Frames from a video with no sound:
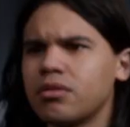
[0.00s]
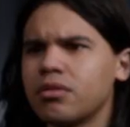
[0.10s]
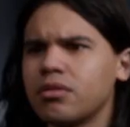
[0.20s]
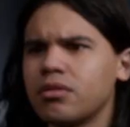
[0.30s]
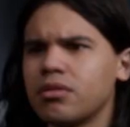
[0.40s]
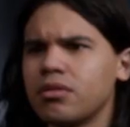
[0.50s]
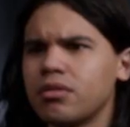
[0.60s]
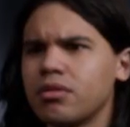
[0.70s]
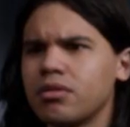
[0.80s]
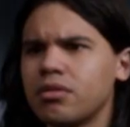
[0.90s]

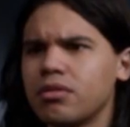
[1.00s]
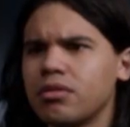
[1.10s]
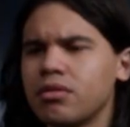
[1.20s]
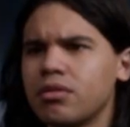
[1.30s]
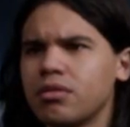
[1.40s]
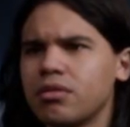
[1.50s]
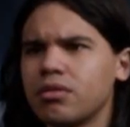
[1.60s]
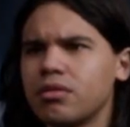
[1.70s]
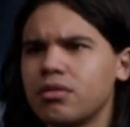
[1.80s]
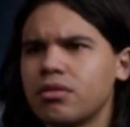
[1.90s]

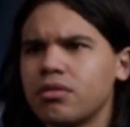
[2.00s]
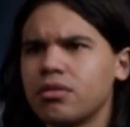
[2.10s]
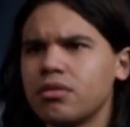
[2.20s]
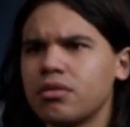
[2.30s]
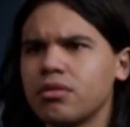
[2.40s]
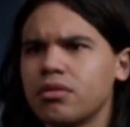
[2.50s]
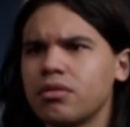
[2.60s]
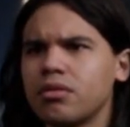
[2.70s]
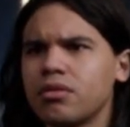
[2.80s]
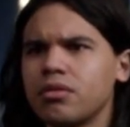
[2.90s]

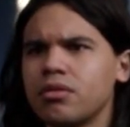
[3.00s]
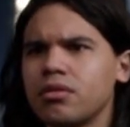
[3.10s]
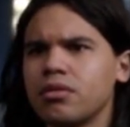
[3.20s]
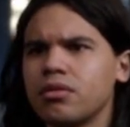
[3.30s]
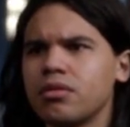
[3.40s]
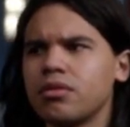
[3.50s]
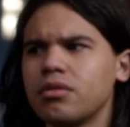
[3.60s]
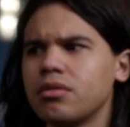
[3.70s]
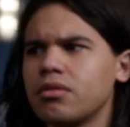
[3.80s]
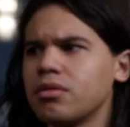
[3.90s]

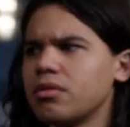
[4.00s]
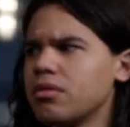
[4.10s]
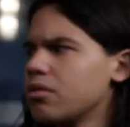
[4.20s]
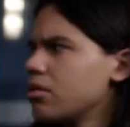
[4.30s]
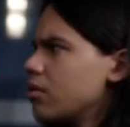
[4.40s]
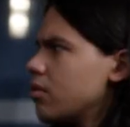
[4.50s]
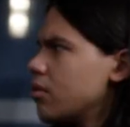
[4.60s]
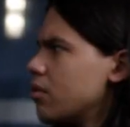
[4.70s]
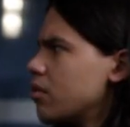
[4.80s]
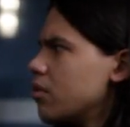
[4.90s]

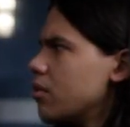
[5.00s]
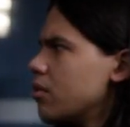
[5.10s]
No words are spoken by the person on screen.